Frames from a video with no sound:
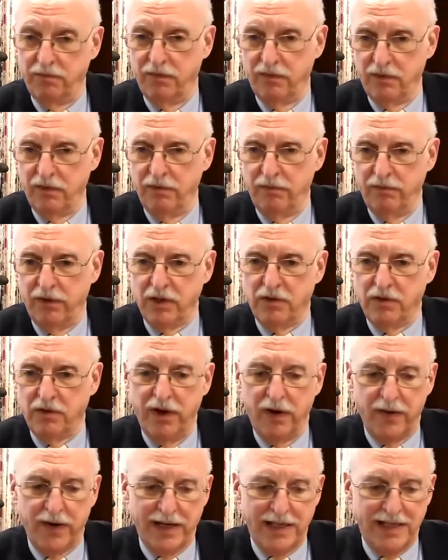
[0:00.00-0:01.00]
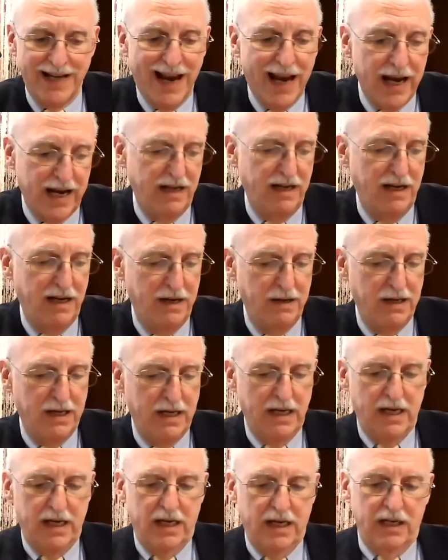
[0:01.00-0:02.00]
this very day
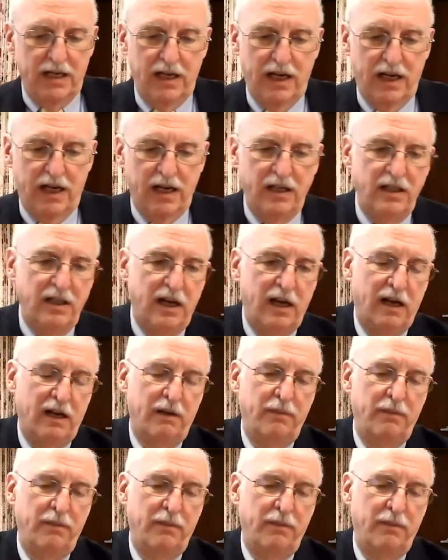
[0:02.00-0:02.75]
in